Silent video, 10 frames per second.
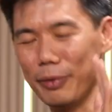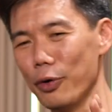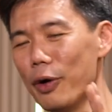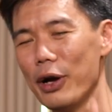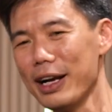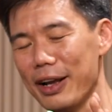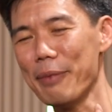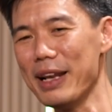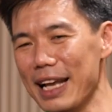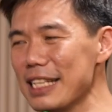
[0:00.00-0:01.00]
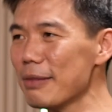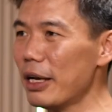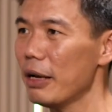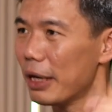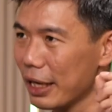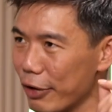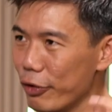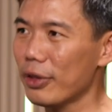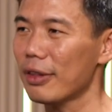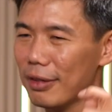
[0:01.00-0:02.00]
who can be nice about it, but
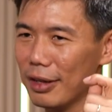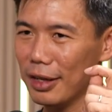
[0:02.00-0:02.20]
give you